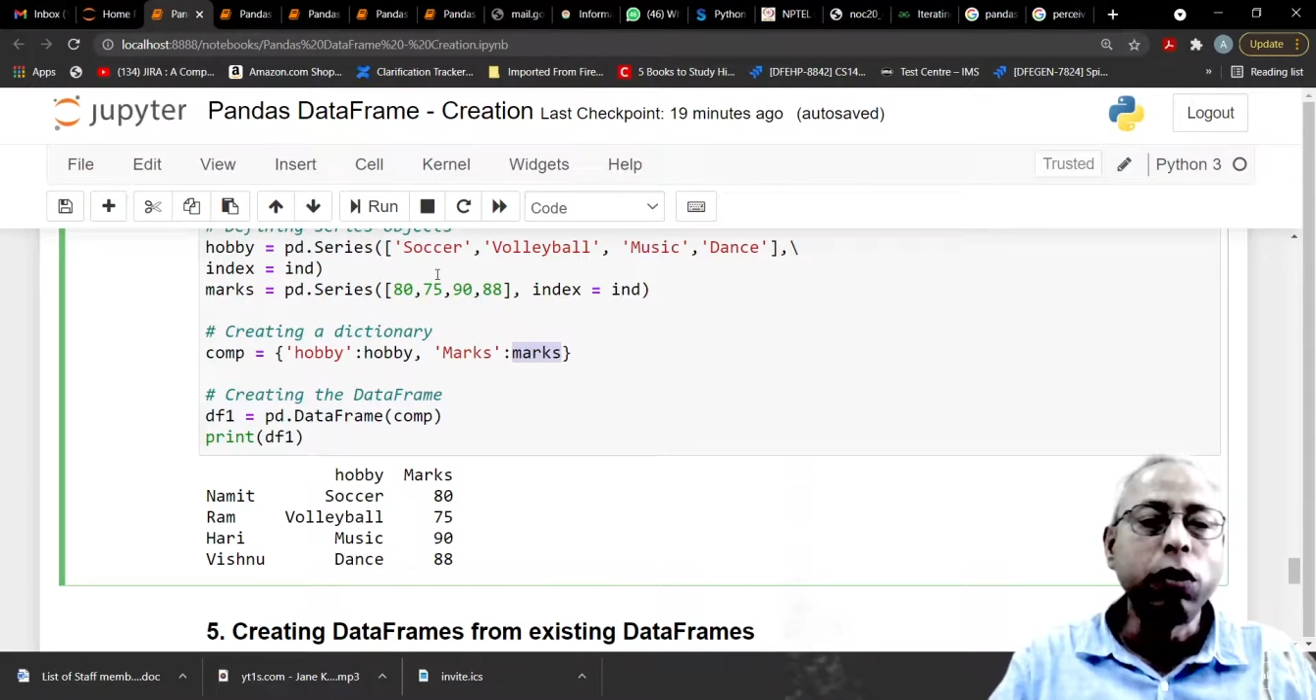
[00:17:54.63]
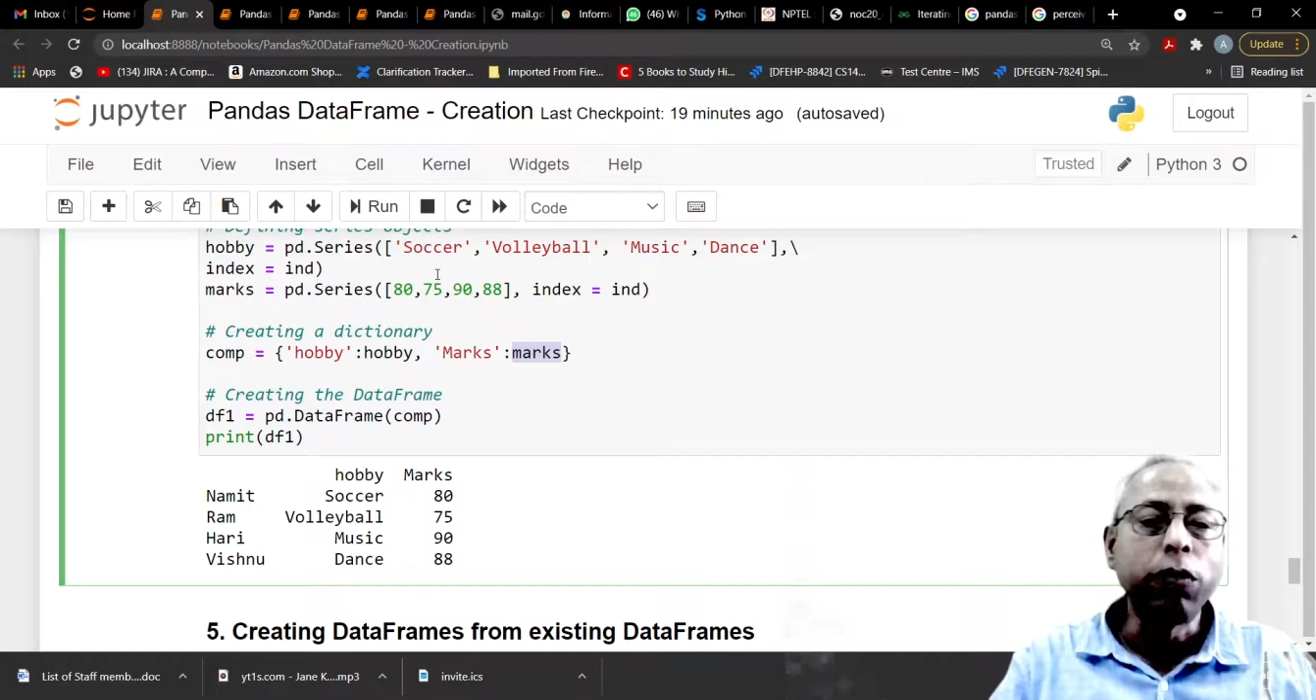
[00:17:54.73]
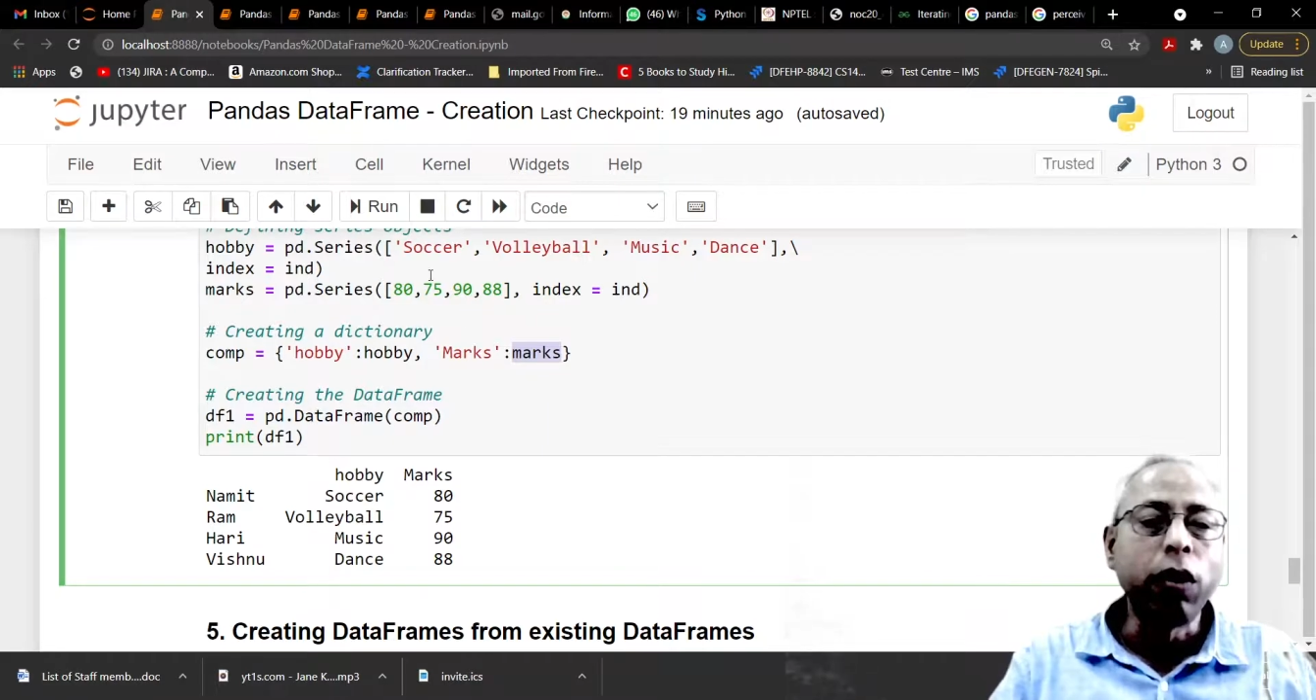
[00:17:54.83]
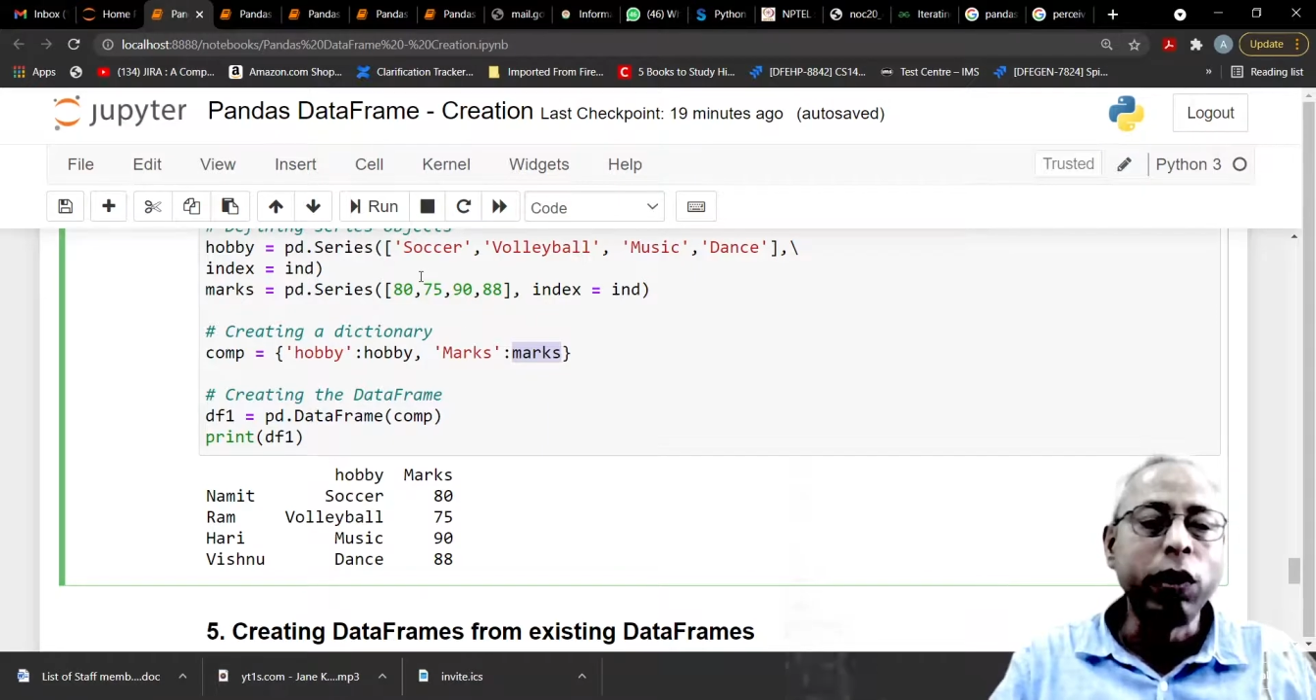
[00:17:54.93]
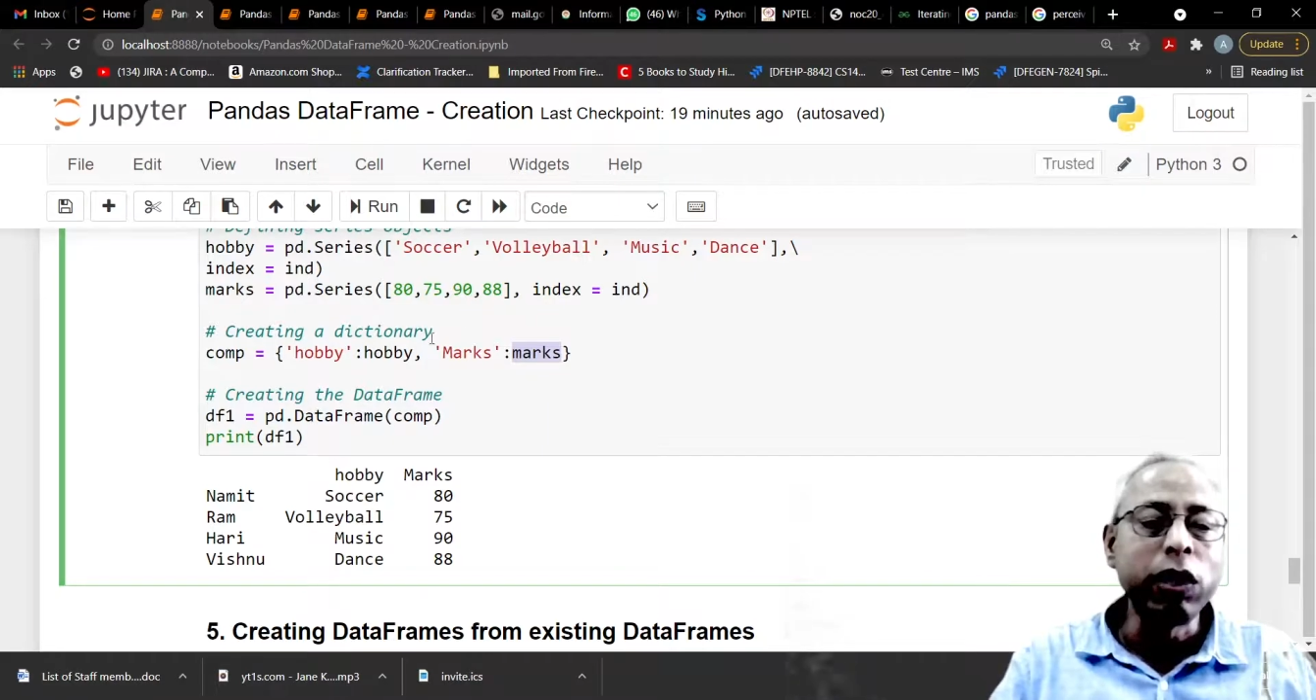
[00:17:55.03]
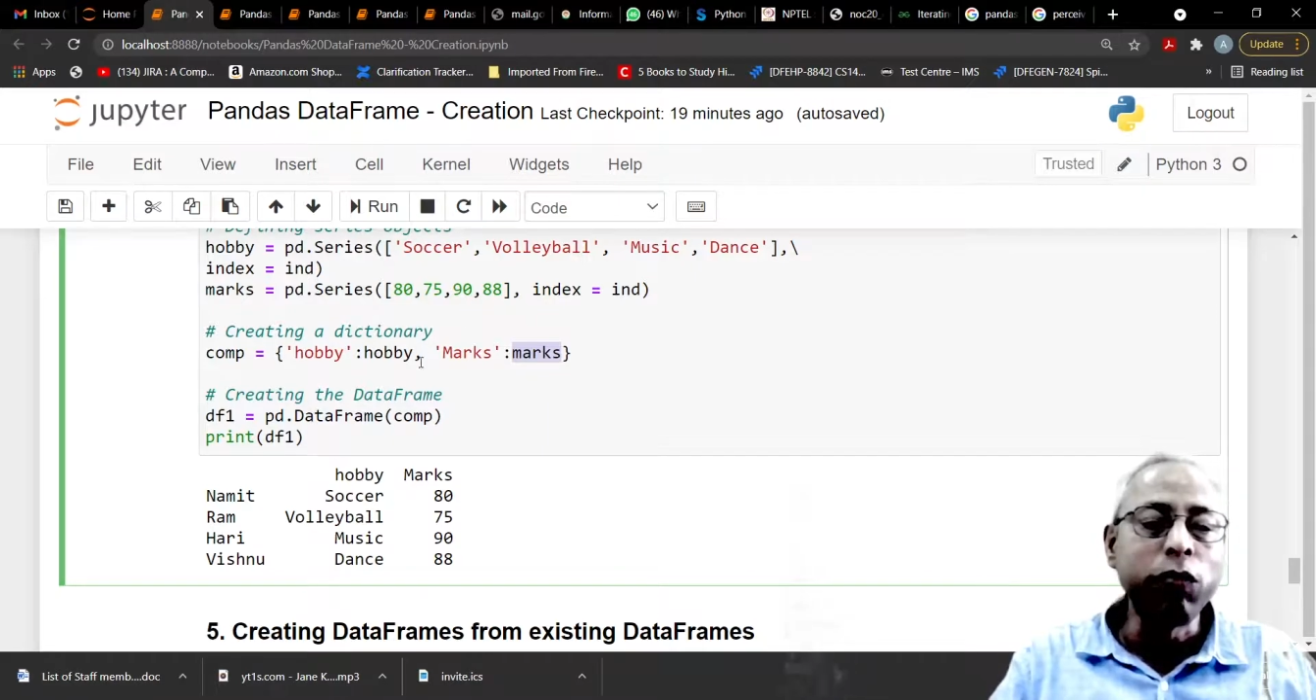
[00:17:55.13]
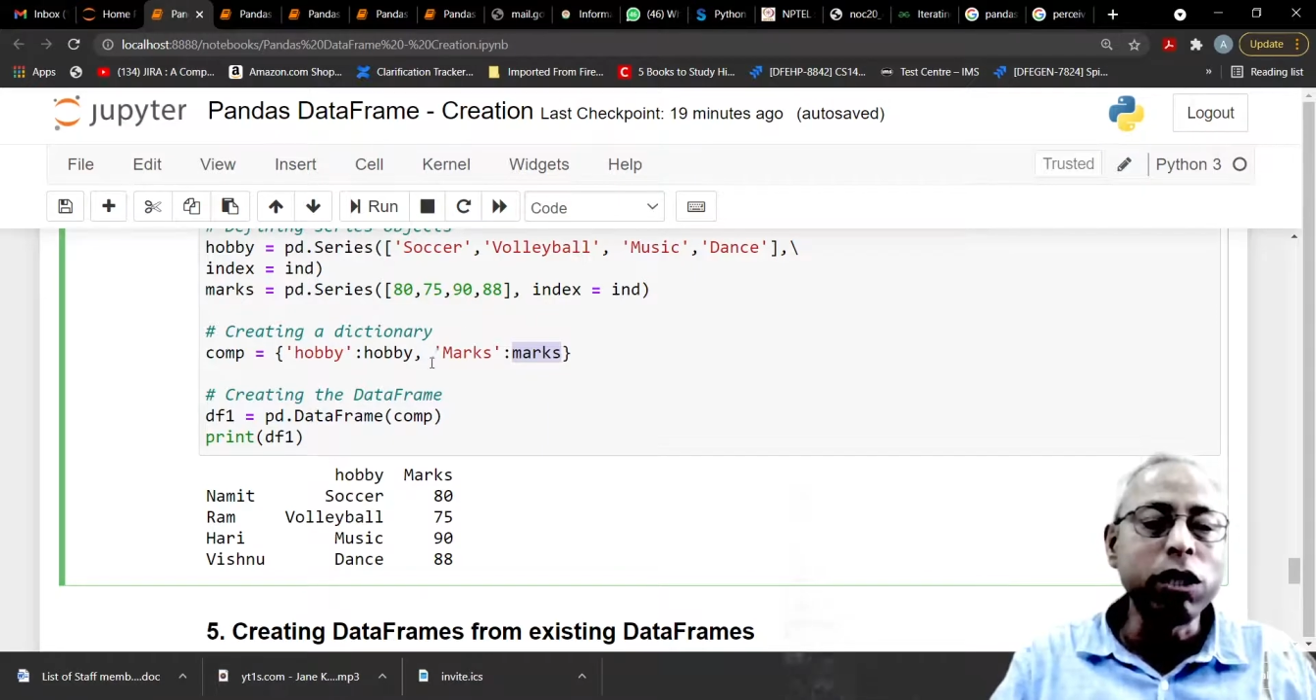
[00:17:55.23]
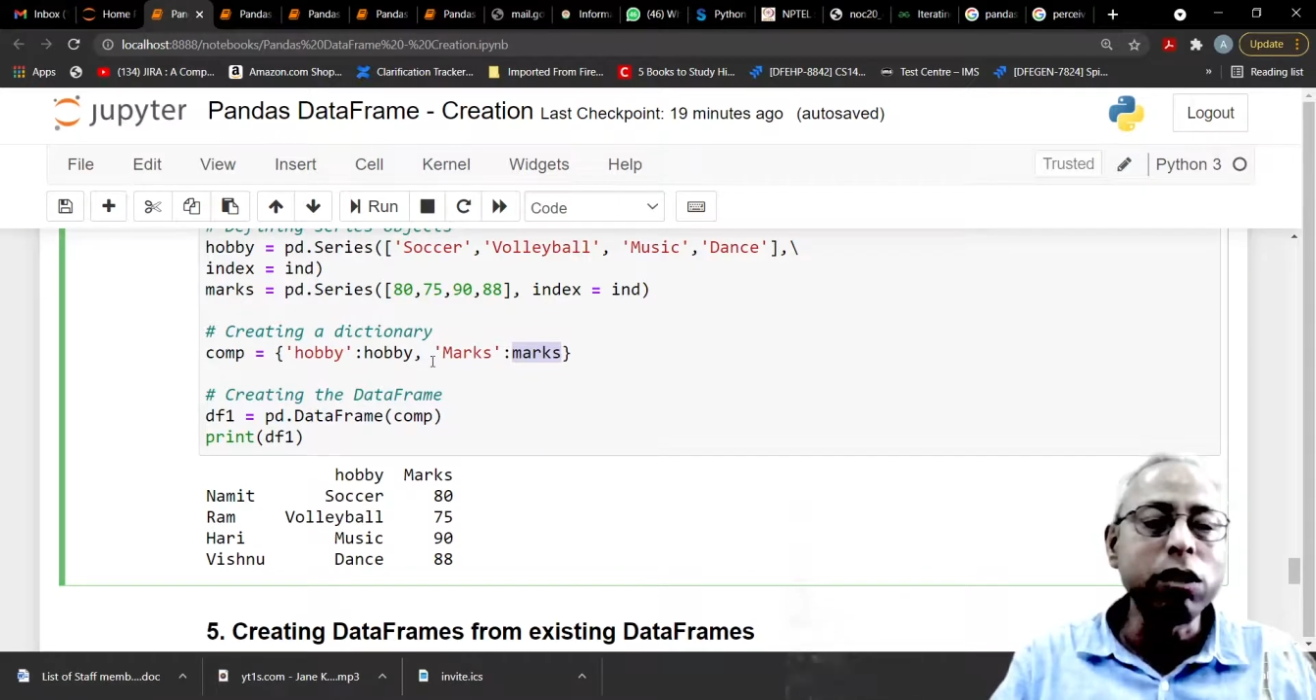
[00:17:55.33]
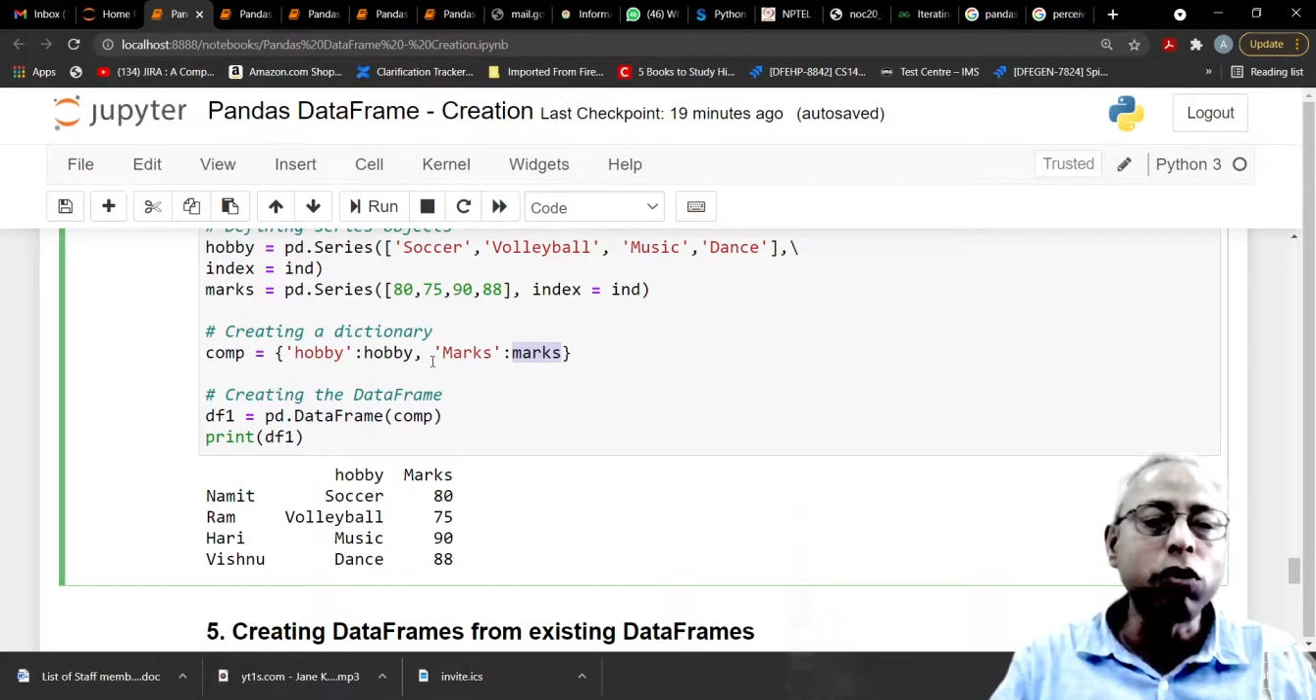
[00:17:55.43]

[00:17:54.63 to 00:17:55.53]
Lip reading: one